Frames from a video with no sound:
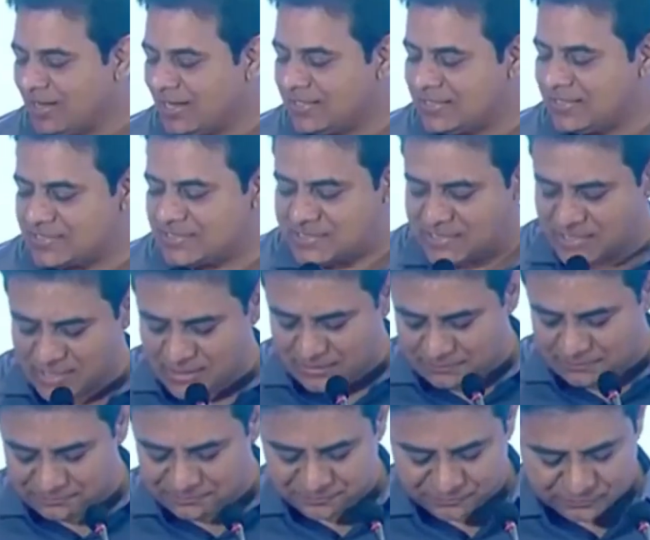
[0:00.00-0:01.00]
just,
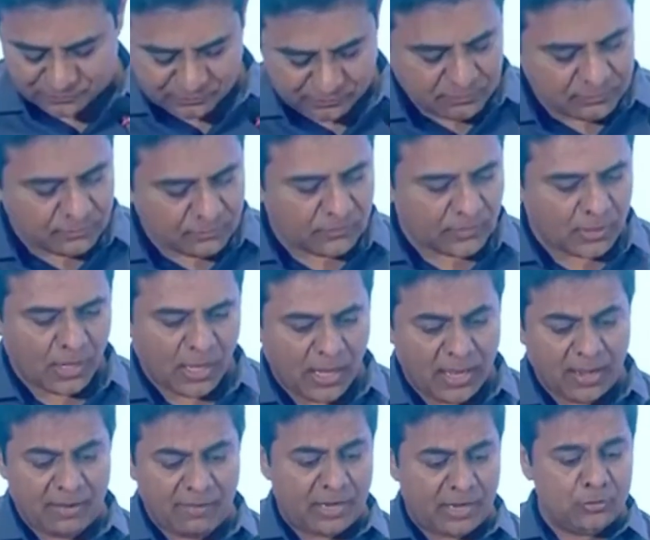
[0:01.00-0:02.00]
I